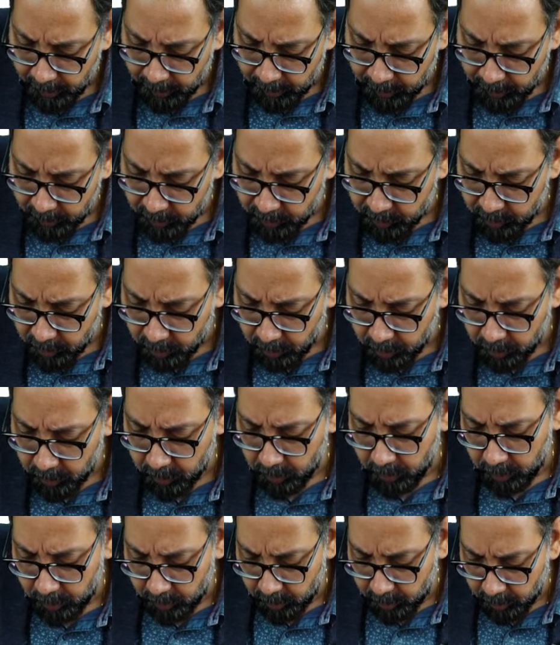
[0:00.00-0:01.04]
So
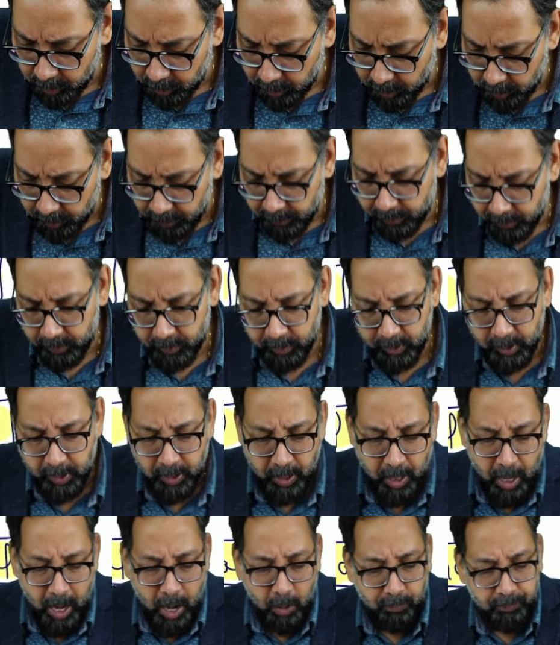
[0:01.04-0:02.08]

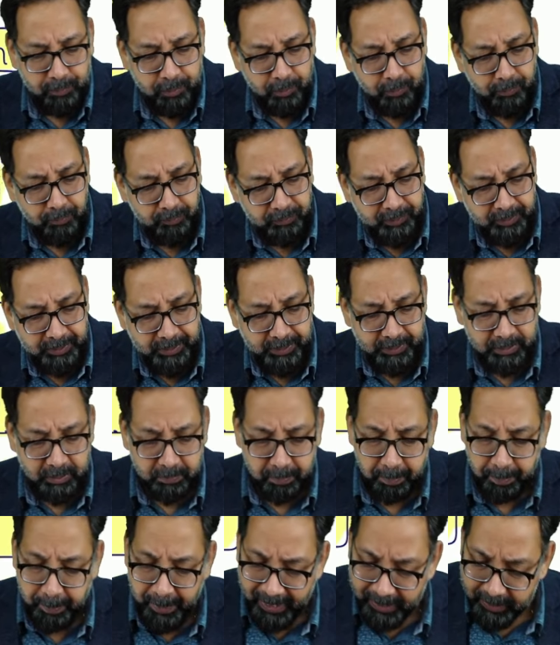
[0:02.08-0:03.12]
out of these,
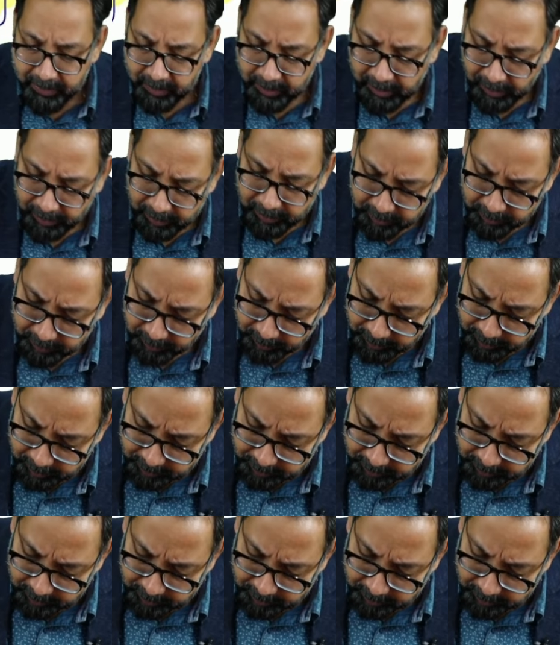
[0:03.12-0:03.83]
best answer is